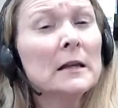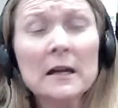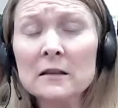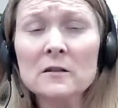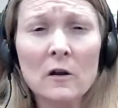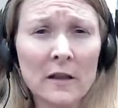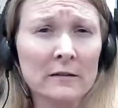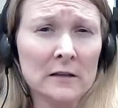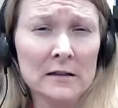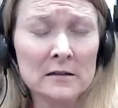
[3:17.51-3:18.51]
It's all
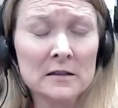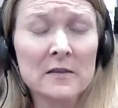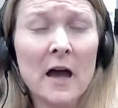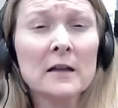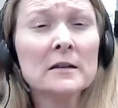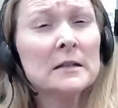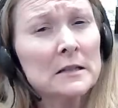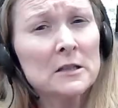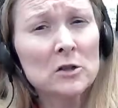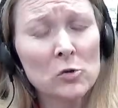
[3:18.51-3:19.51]
outlined in that, and
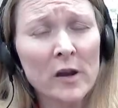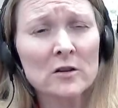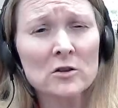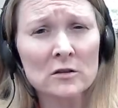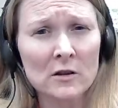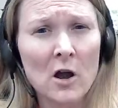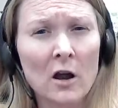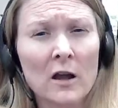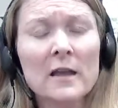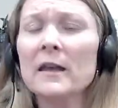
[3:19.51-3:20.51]
it's 2 pages long.